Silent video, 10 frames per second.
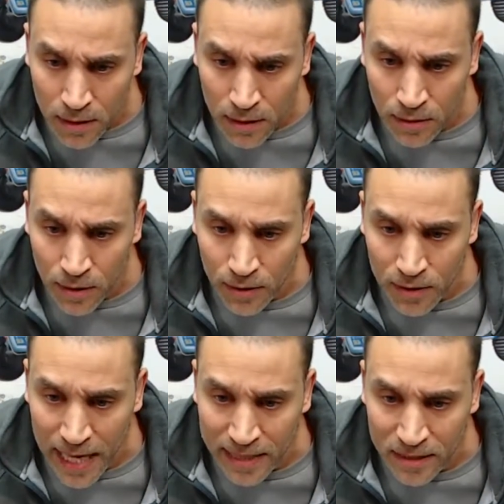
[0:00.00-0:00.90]

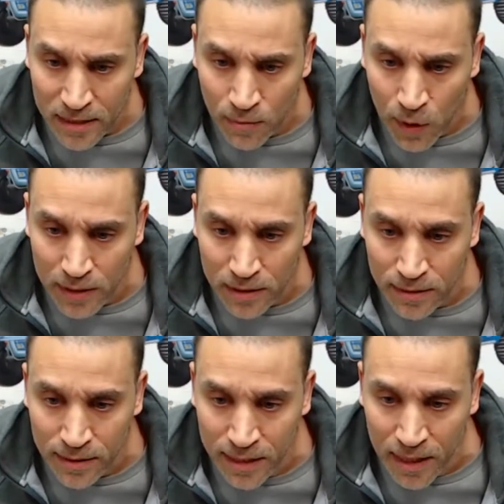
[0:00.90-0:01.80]
Ludo's asking, what do
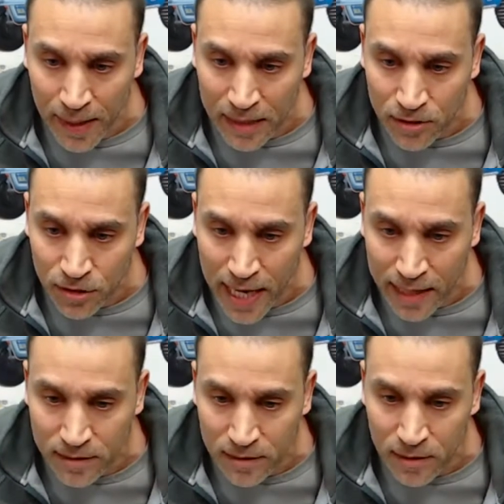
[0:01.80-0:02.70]
you think about
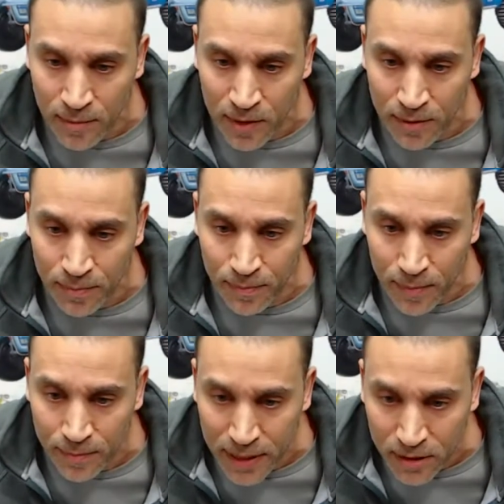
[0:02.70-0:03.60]
Traxxas? I'm
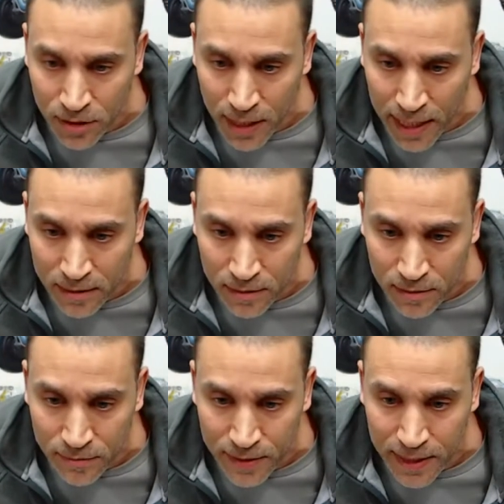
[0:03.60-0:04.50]
a big
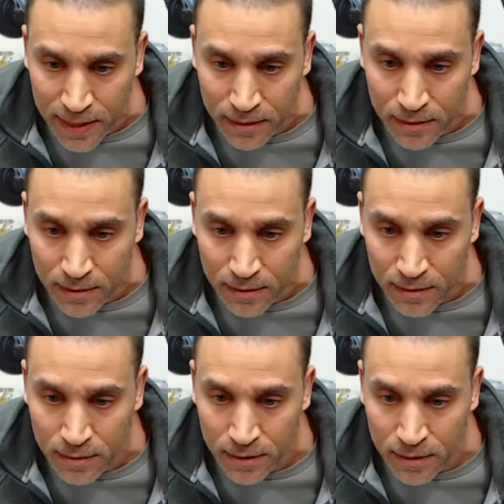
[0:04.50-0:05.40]
Traxxas fan,
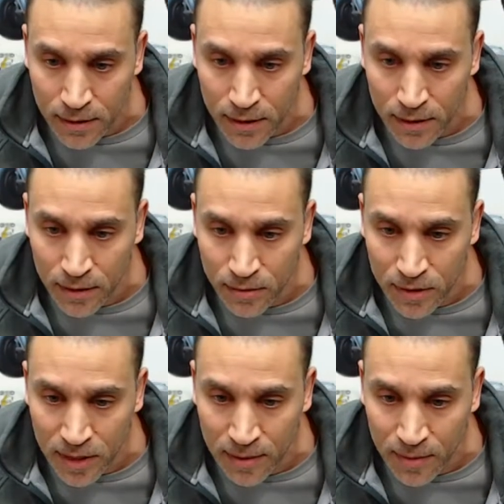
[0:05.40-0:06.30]
and you
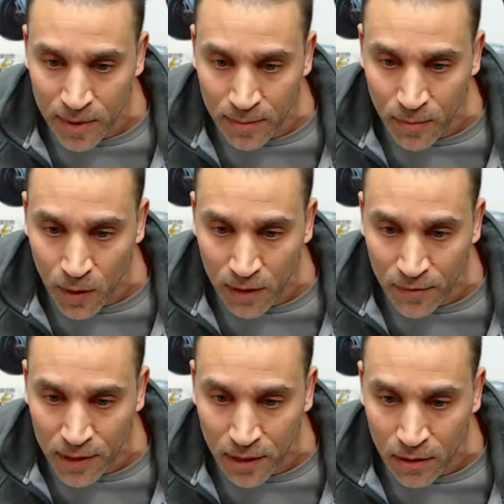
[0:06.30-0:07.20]
seem to be more
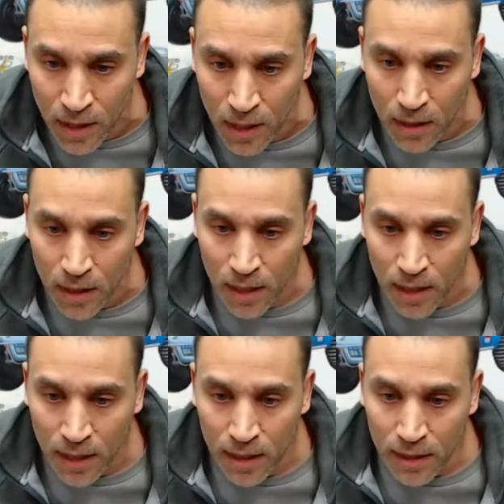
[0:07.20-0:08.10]
of a kill.
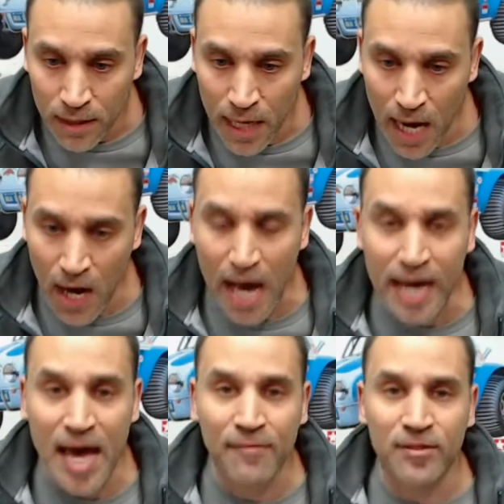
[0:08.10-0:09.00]
No,
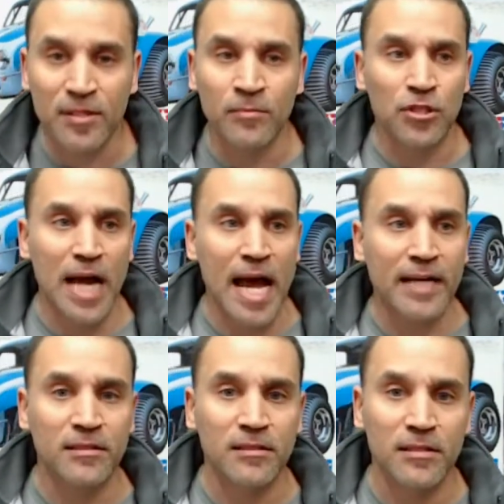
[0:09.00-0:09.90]
I have some
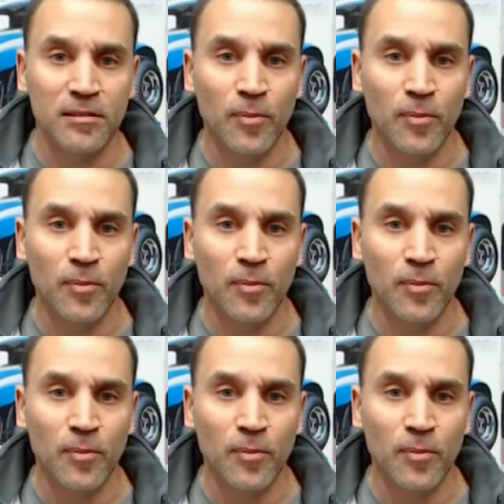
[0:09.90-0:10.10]
Traxxas.